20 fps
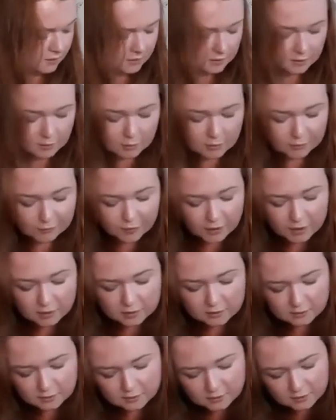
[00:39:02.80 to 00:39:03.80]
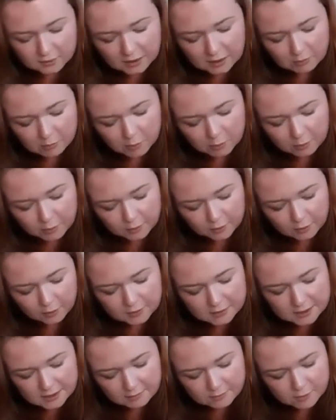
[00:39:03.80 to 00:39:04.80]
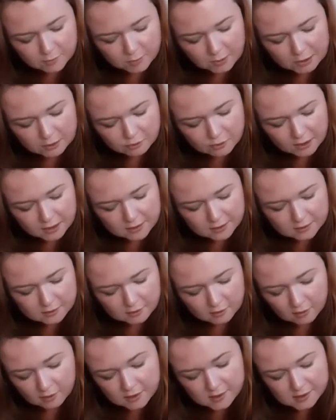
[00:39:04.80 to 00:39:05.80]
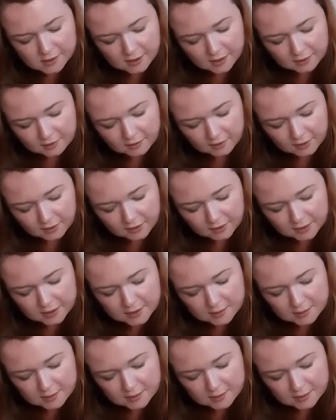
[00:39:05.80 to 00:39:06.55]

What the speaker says: Whoever came up with the concept of Pinterest, honestly, I think it's